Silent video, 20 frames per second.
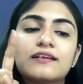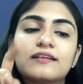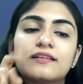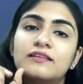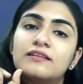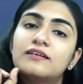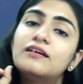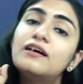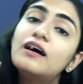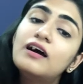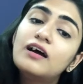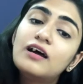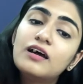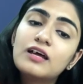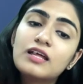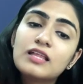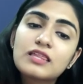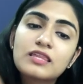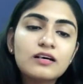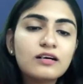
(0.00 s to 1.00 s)
the
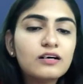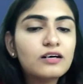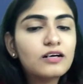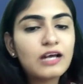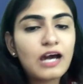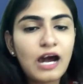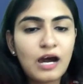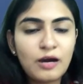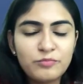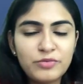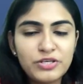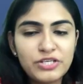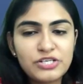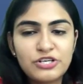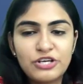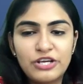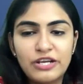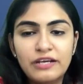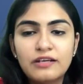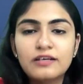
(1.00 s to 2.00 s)
third
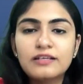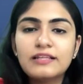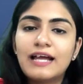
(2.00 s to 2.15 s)
arbitrator.